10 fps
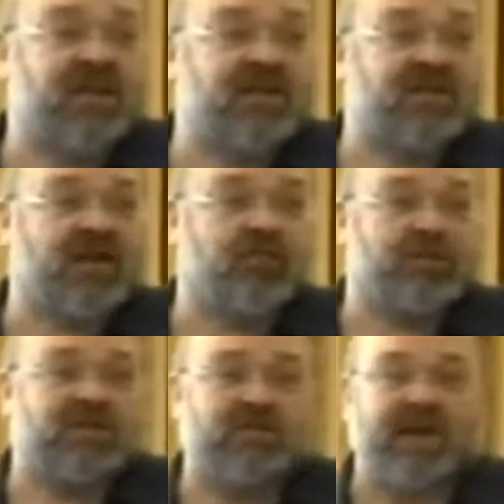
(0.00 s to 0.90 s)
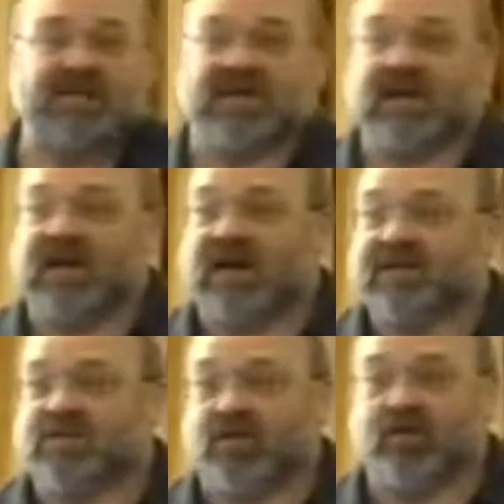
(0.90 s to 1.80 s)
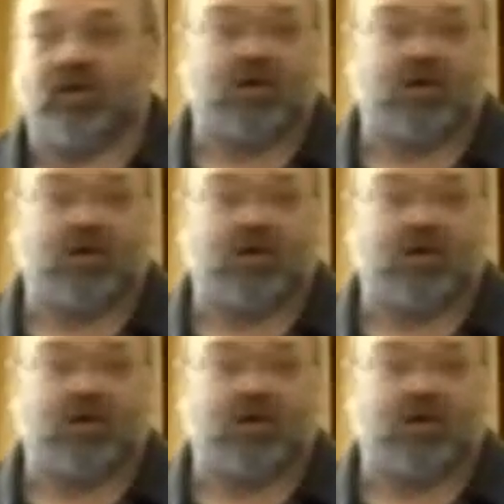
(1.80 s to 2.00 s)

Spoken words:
server, which is basically like a sort of cron